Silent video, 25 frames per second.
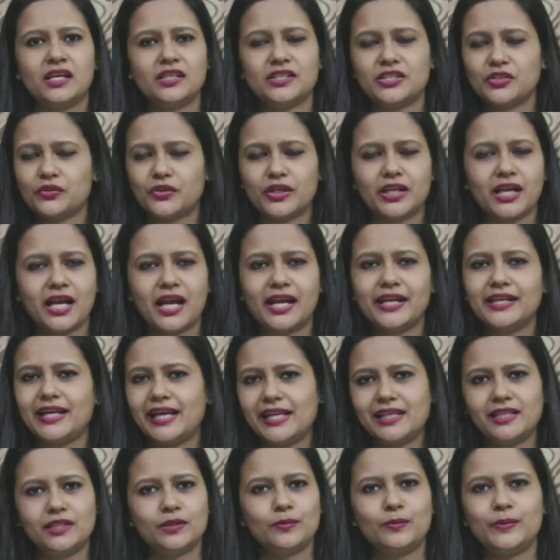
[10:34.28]
during our
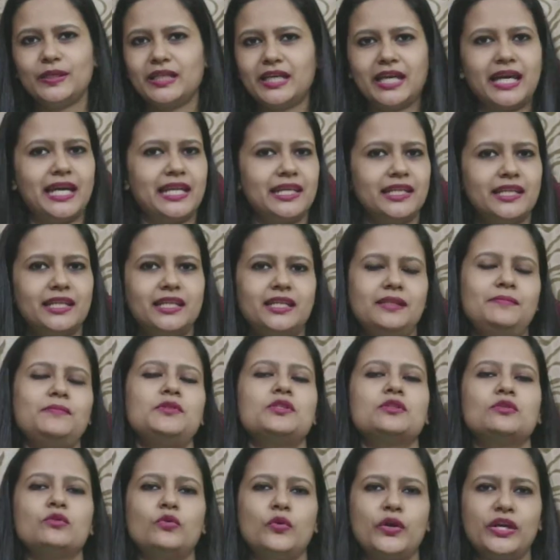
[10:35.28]
LLB LLM,
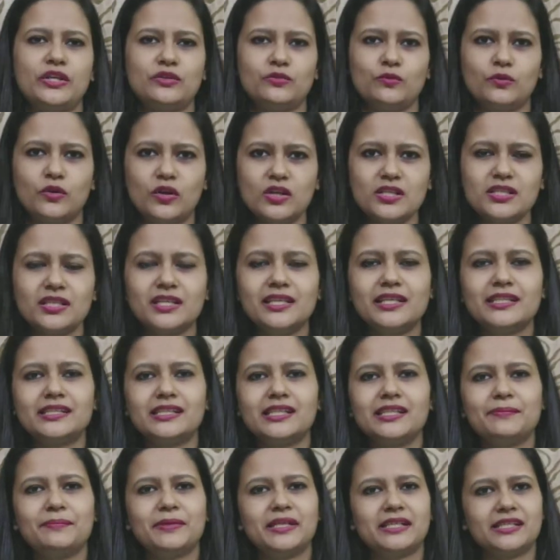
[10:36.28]
so it was a
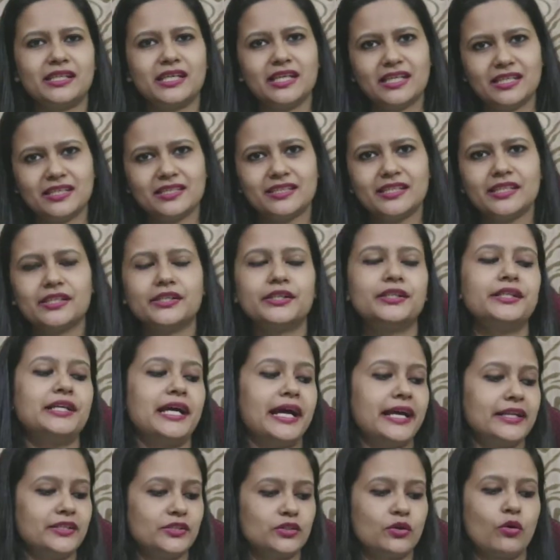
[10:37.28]
little bit easier.
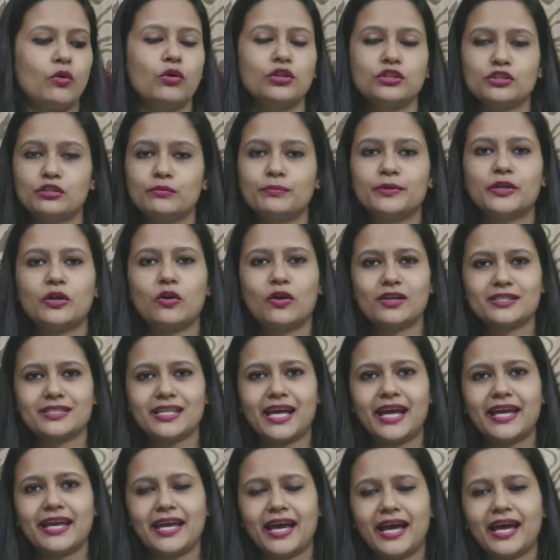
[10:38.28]
And also because
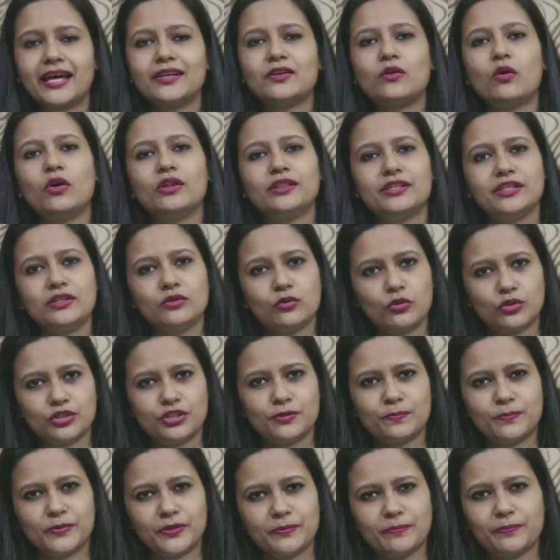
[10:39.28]
I had all the
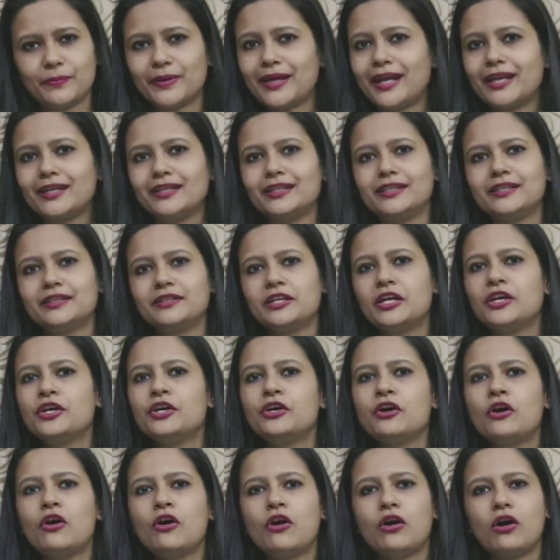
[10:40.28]
notes prepared
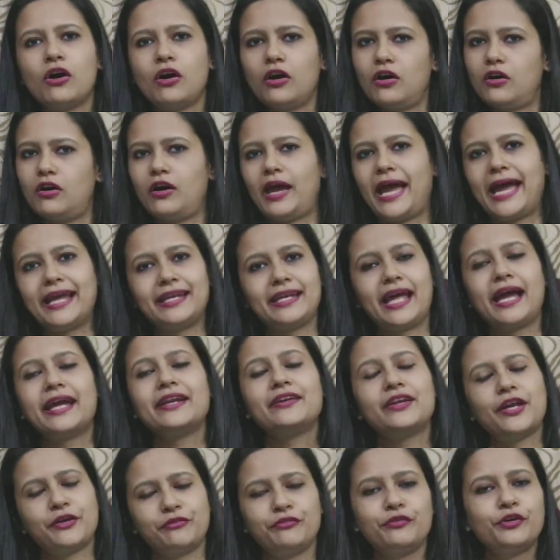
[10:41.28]
and I
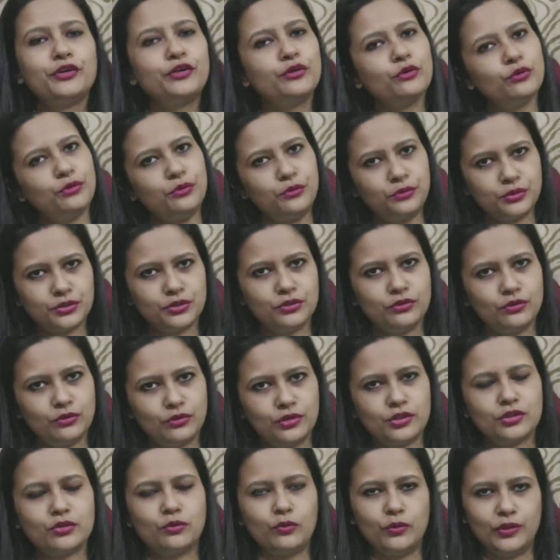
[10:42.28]
referred to those
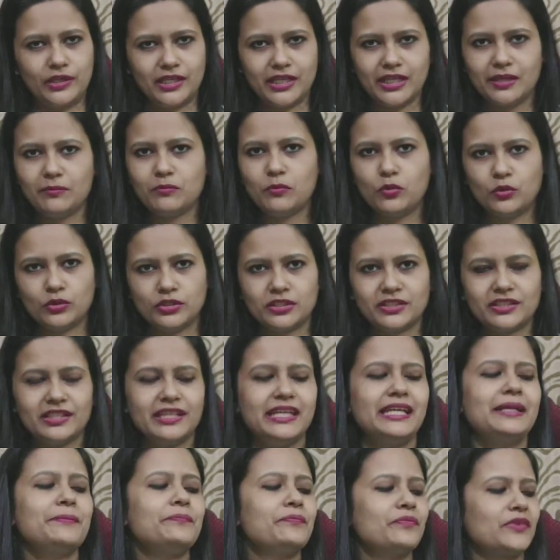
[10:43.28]
notes only
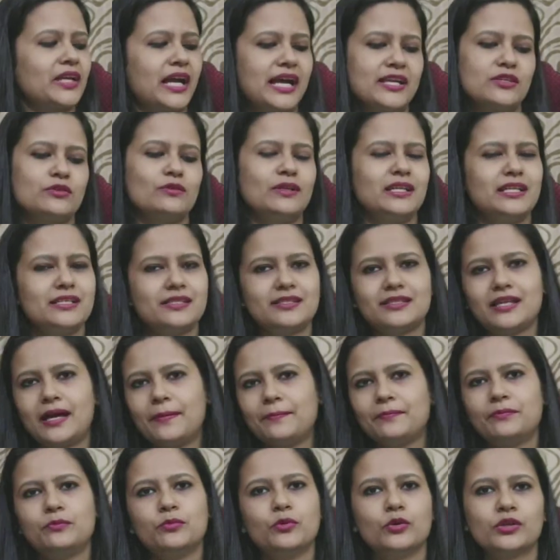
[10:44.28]
mostly, as well as
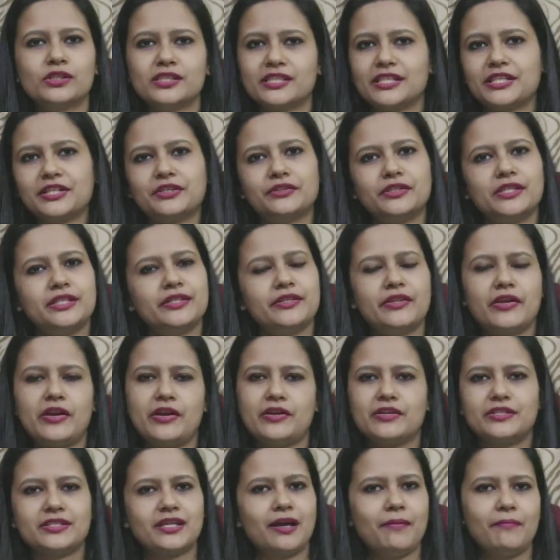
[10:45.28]
some books here and
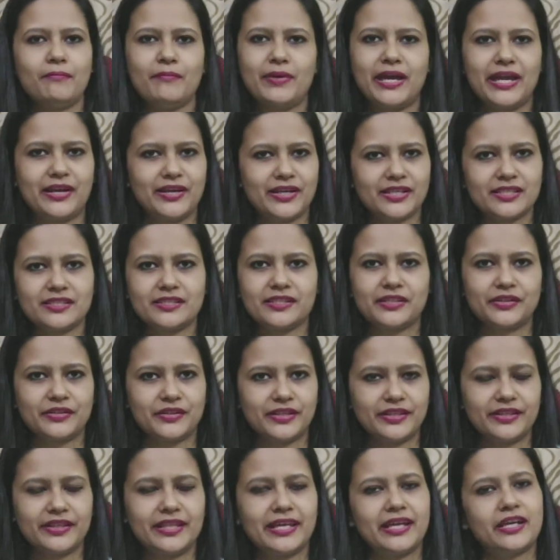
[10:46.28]
there, some barracks here
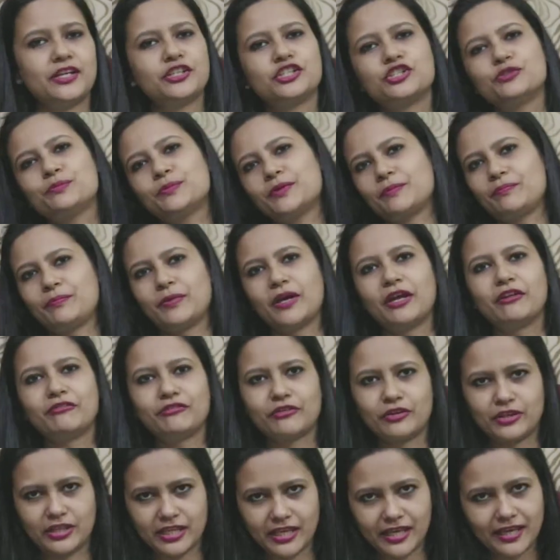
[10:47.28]
and there to prepare
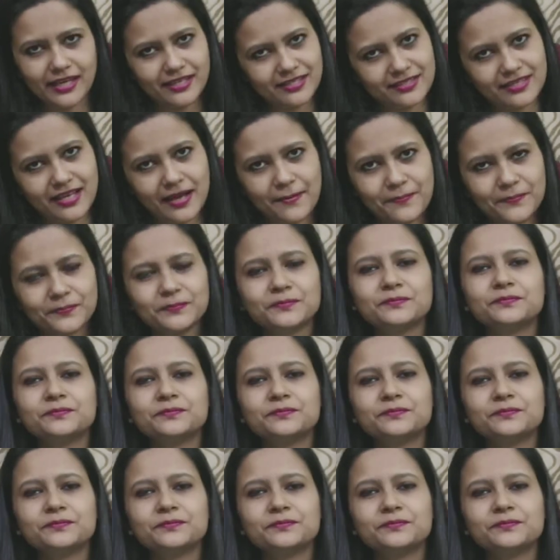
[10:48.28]
for the exam.